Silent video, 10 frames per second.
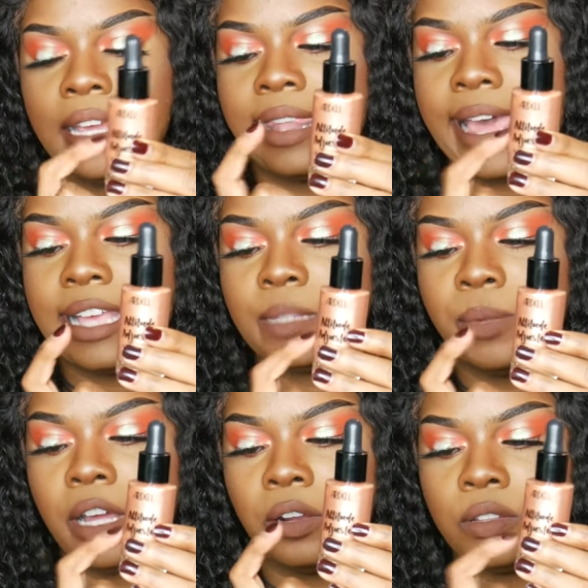glass
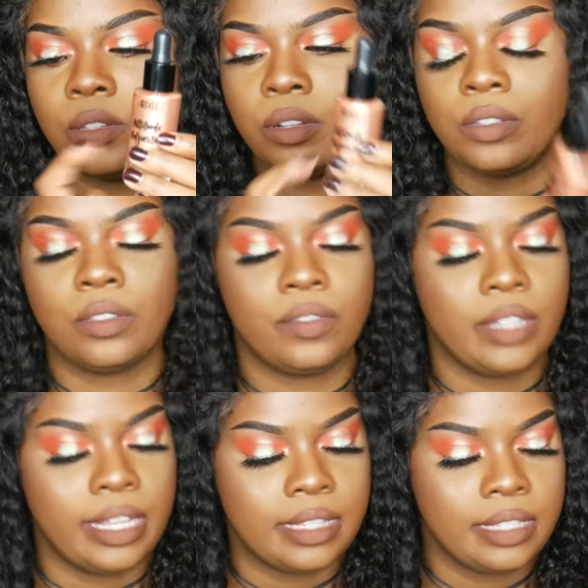bottle, so it's
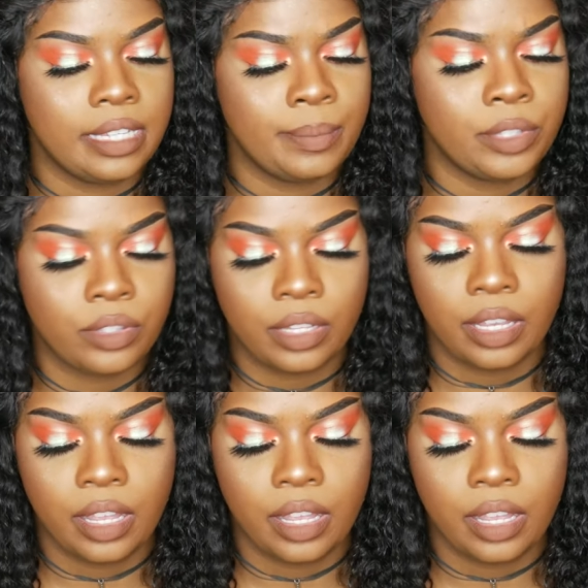it seems,